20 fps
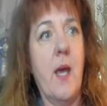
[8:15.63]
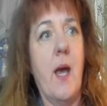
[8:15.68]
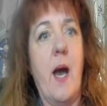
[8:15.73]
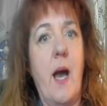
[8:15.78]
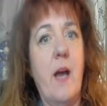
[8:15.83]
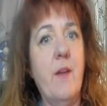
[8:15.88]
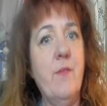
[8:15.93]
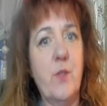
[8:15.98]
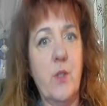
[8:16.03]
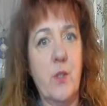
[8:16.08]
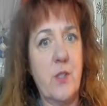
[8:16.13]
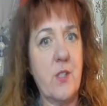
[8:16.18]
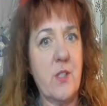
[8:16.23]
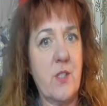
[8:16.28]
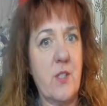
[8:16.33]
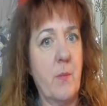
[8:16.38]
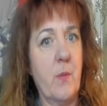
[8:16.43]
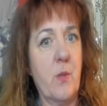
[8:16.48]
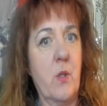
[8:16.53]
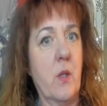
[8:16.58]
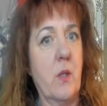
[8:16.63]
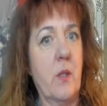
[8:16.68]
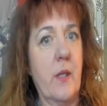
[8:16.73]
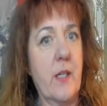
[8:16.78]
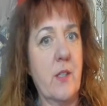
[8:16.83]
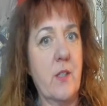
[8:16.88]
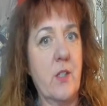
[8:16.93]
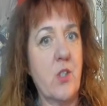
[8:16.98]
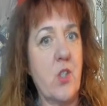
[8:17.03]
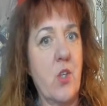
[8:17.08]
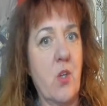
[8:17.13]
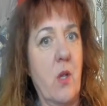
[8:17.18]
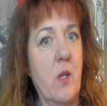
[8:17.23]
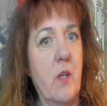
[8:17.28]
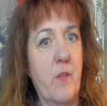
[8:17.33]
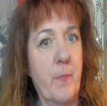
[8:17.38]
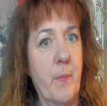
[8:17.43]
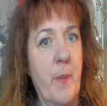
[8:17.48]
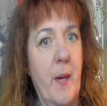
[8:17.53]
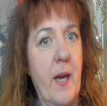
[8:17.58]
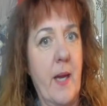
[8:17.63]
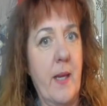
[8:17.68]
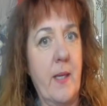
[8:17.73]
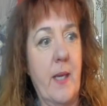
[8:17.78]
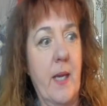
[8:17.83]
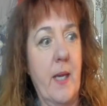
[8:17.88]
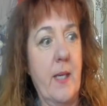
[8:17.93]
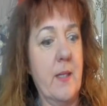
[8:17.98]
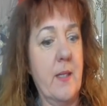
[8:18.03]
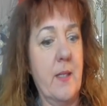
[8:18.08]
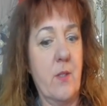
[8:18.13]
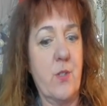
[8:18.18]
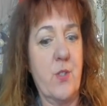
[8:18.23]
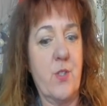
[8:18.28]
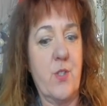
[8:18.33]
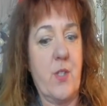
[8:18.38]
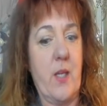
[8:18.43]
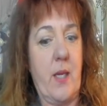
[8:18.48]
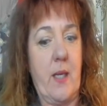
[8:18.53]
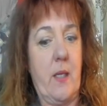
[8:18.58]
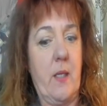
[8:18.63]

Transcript: I've looked at some of the land that y'all have bought, and there's